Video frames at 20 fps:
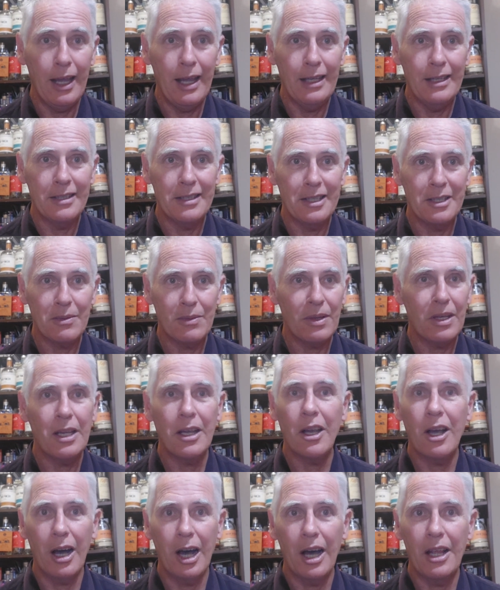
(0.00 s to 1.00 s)
Is this
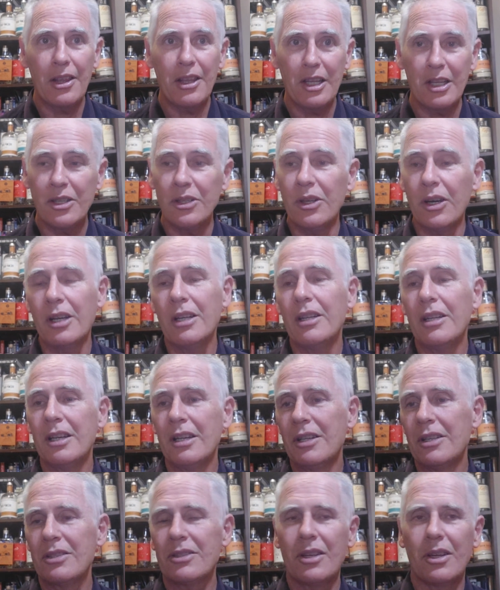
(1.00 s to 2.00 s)
fair? I think not.
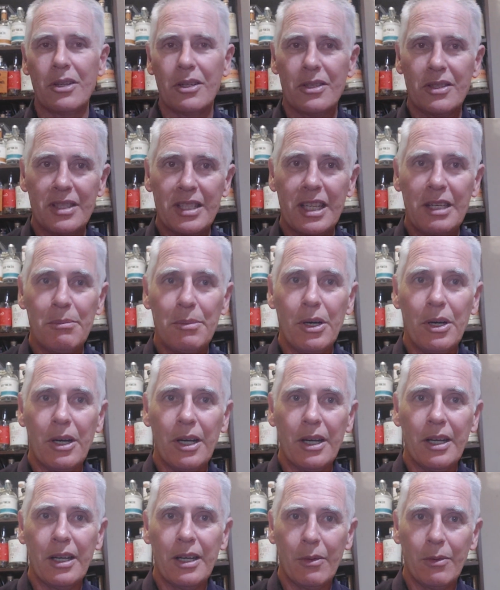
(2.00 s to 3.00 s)
So stand
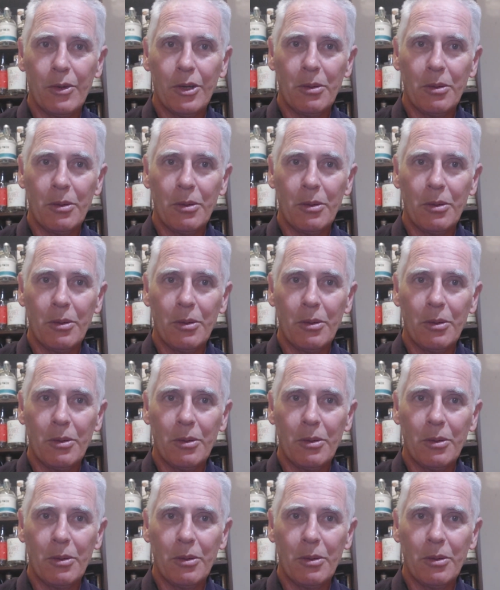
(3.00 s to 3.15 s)
by.